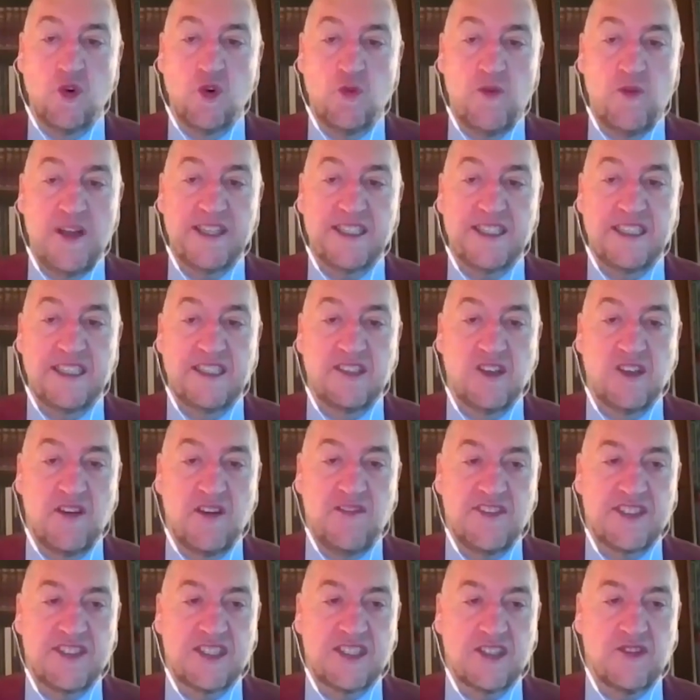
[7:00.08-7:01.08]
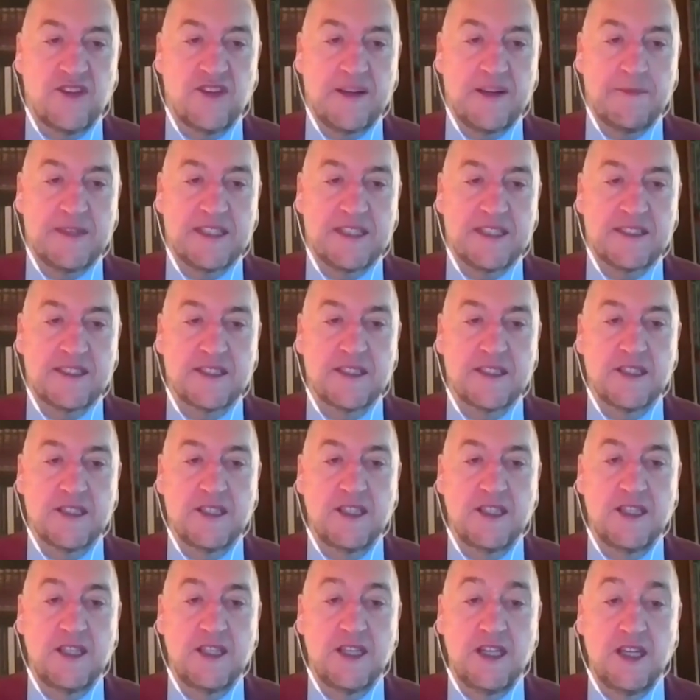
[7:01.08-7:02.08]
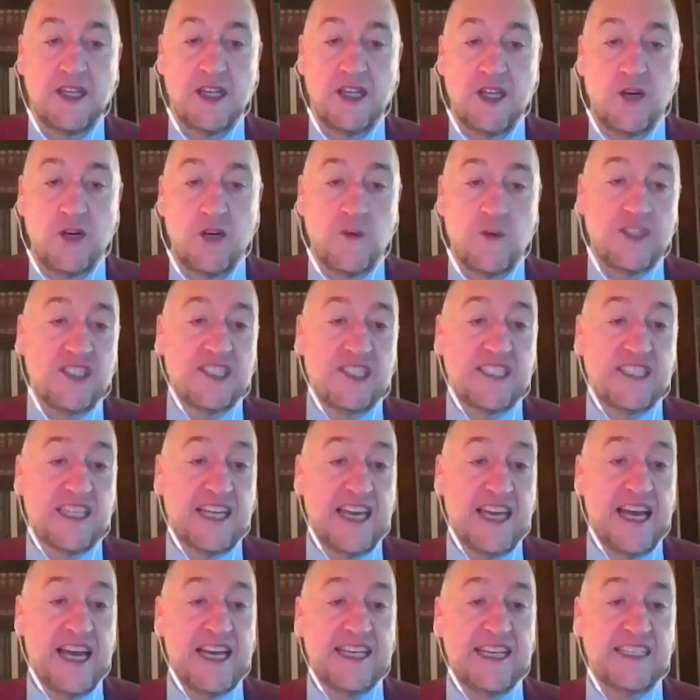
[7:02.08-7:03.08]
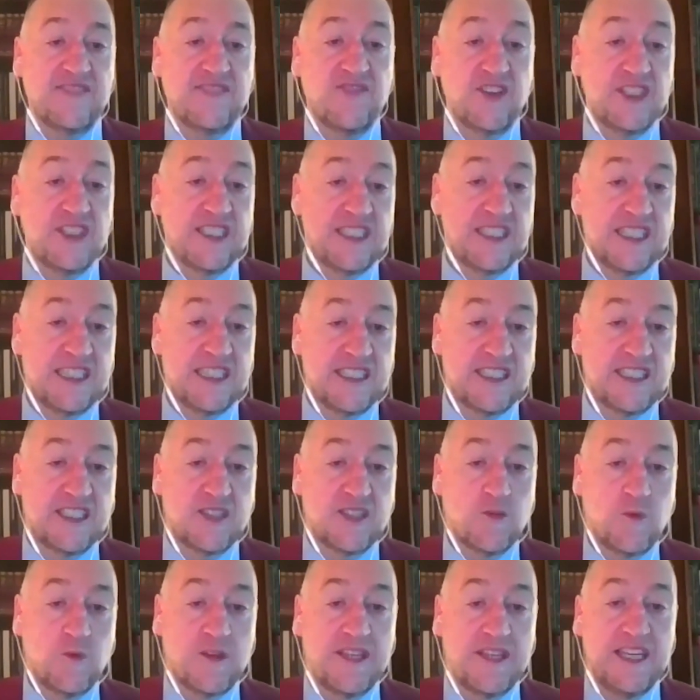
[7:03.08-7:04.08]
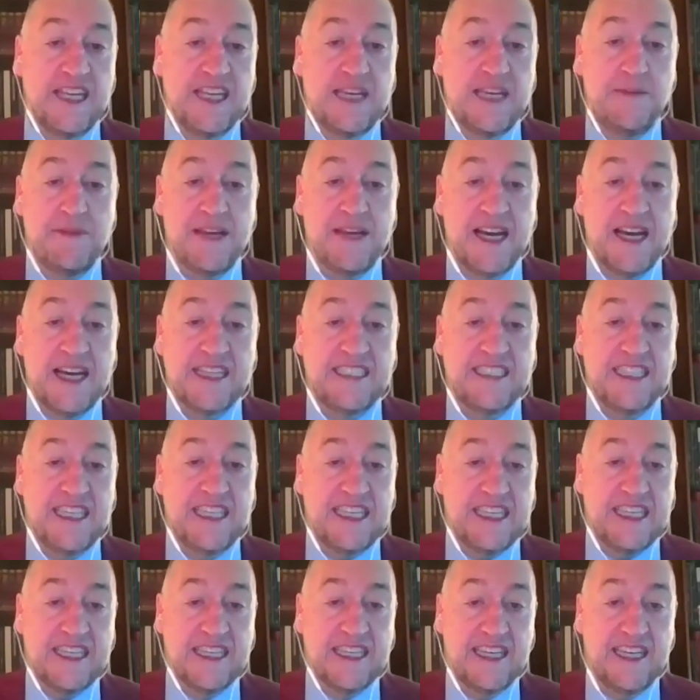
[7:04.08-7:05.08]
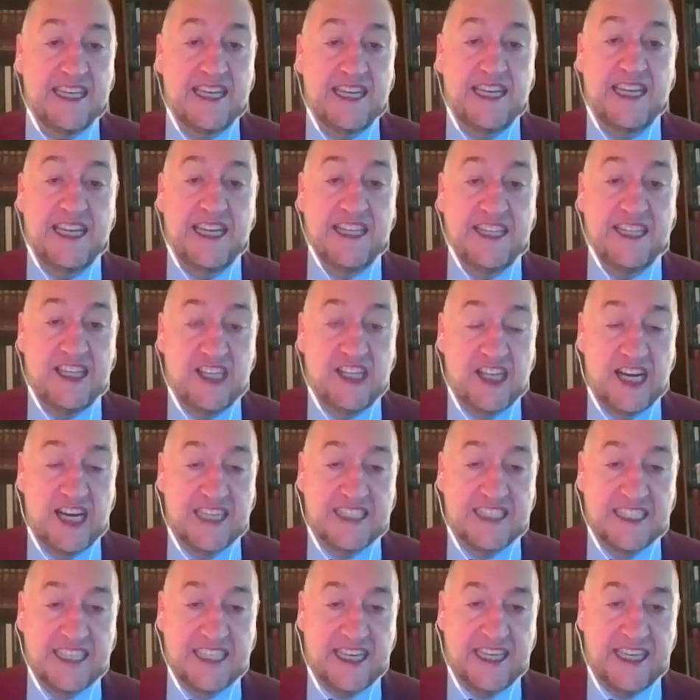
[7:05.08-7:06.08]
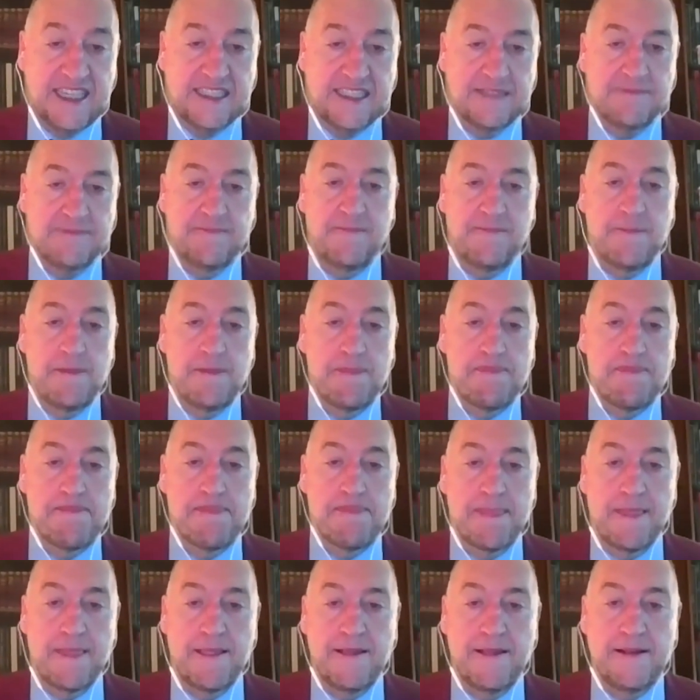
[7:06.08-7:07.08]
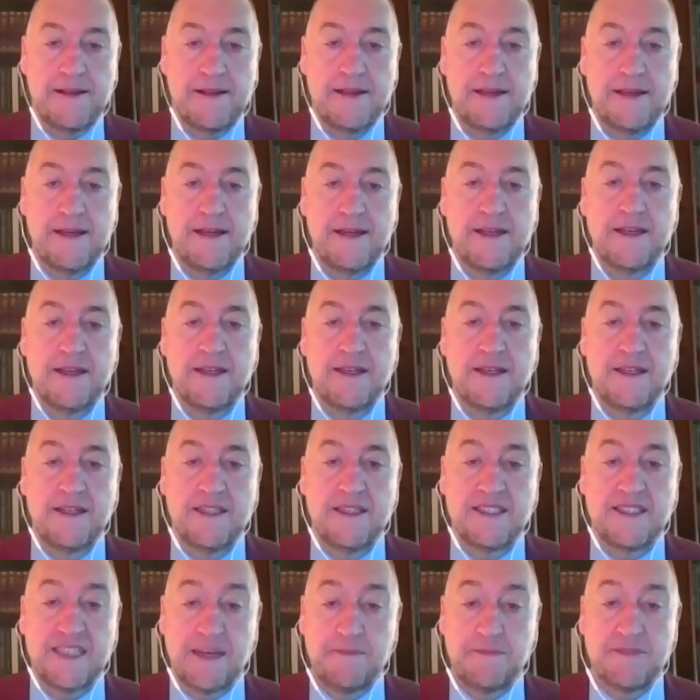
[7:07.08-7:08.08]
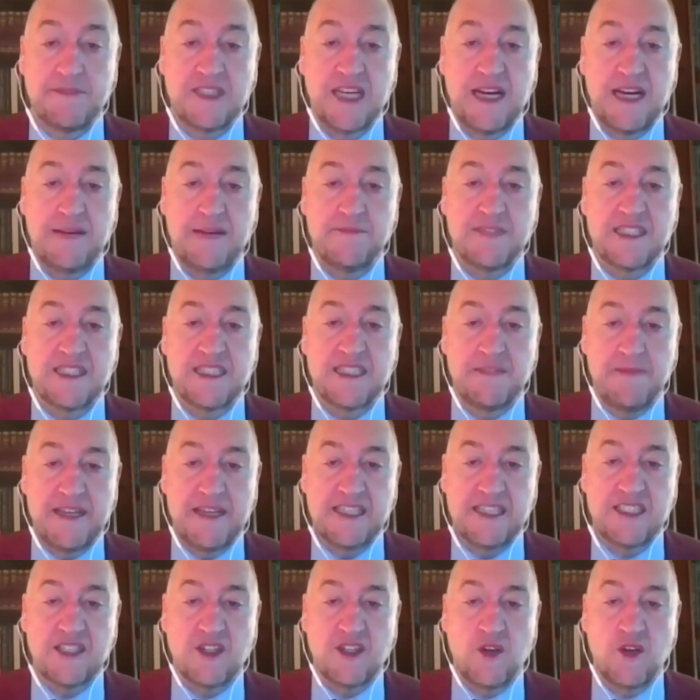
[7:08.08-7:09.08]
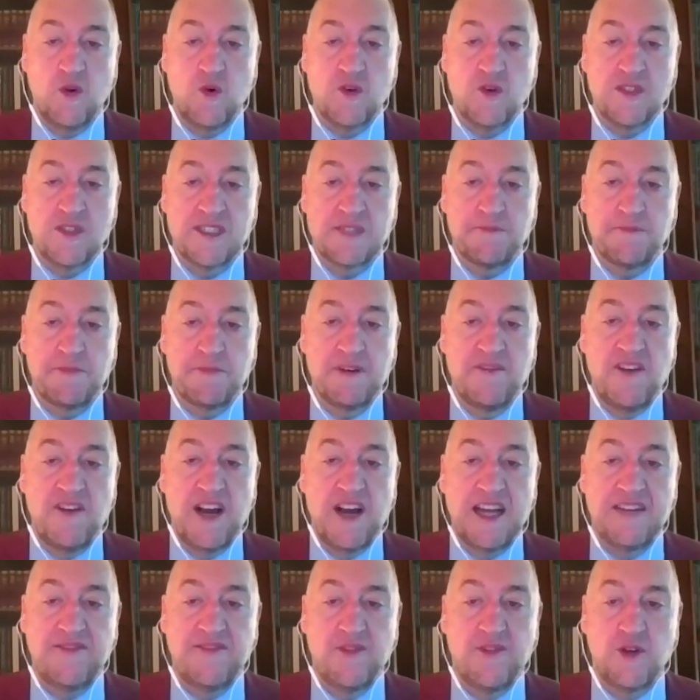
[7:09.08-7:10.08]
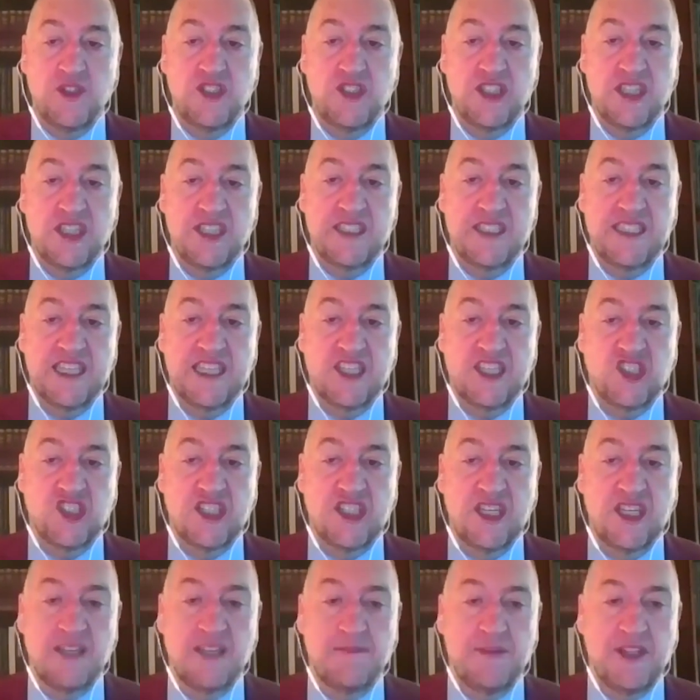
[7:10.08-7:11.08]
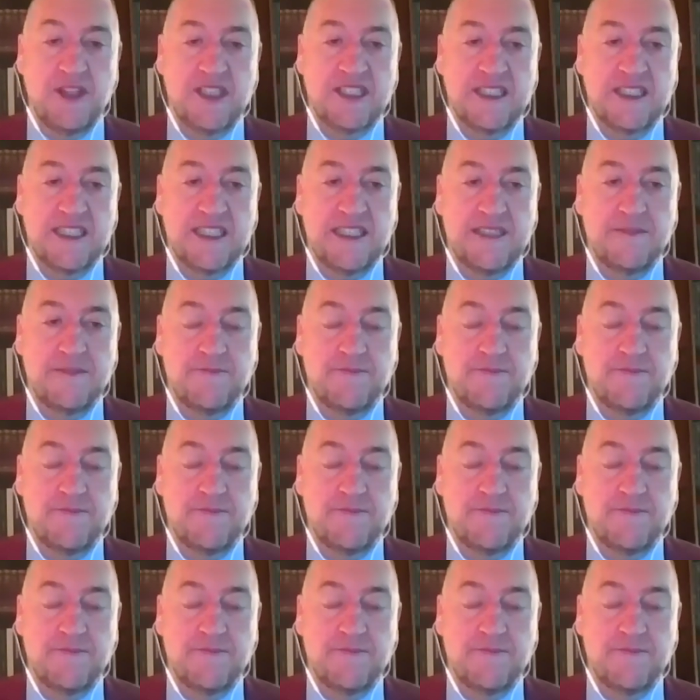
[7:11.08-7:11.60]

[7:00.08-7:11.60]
resident office agreements, which is the case, for instance, with the EBRD in the United Kingdom. Sometimes domestic laws provide for jurisdictional immunity.